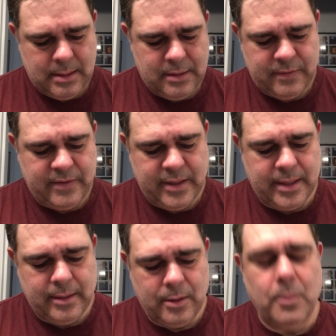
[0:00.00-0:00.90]
it's getting
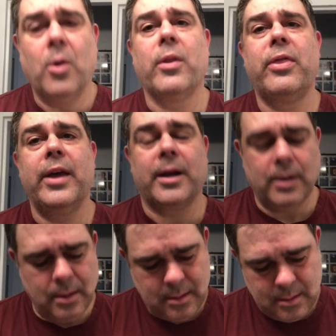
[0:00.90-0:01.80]
a little more
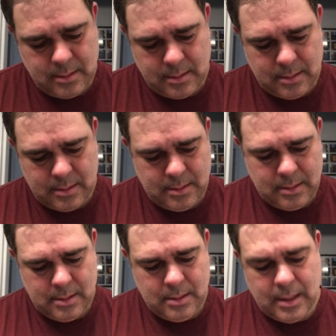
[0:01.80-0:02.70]
thicker.
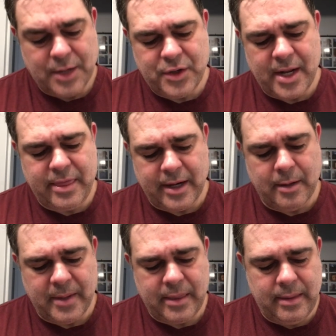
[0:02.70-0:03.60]
Actually, not thicker,
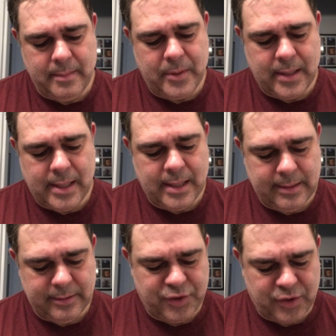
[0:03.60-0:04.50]
but
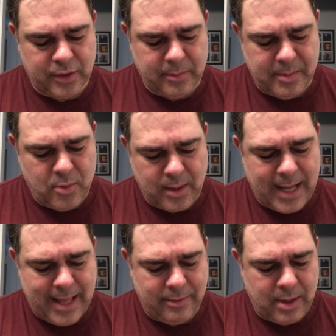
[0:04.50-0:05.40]
just a little bit more
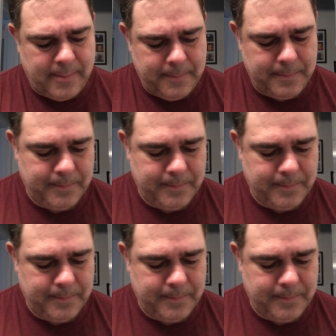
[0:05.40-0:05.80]
lather up.